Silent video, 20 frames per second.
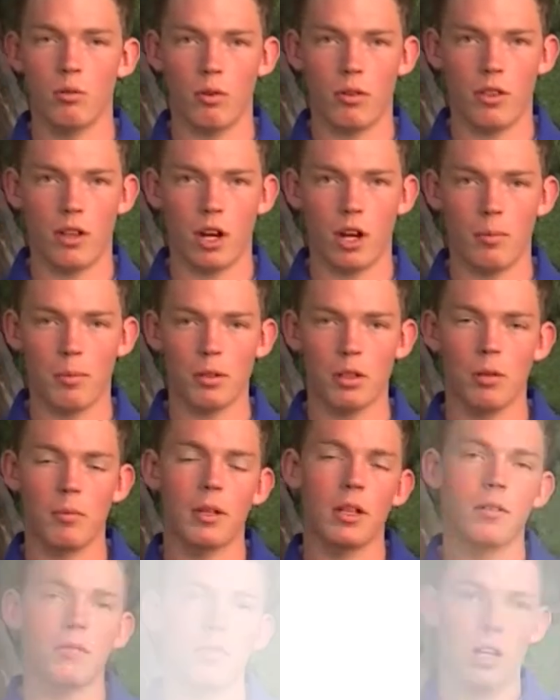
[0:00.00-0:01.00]
with that upper
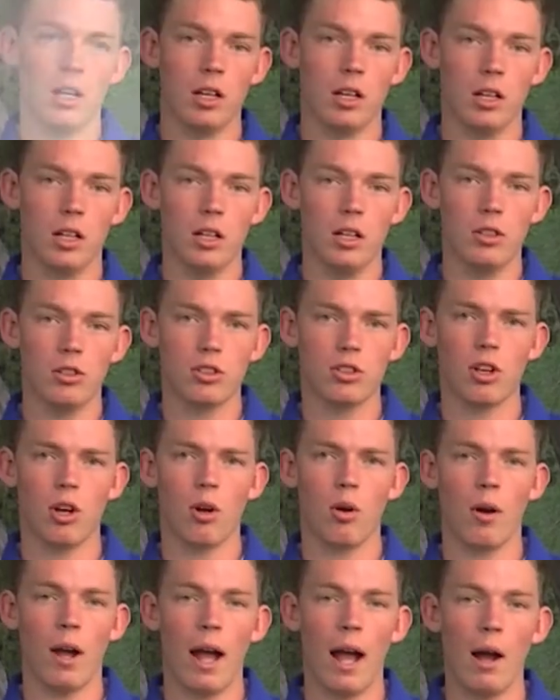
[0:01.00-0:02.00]
limit.
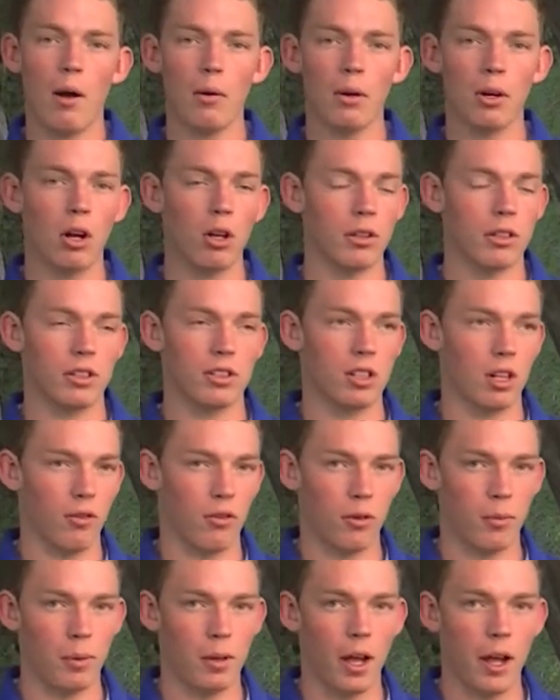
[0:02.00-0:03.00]
So how would all this
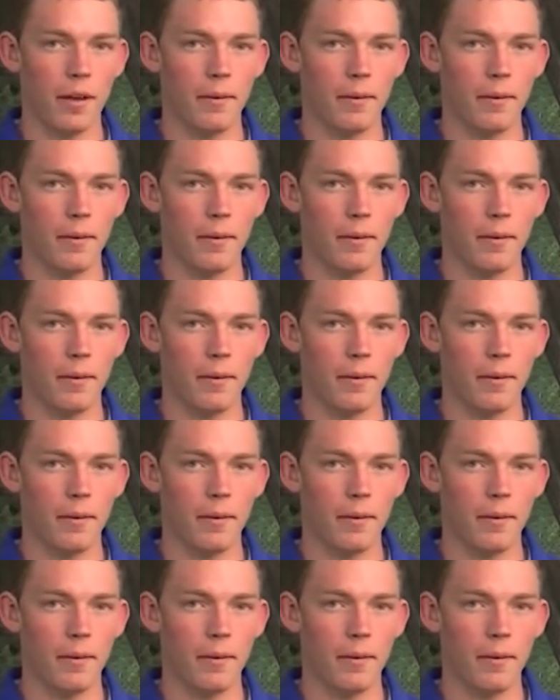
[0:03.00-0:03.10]
stuff apply?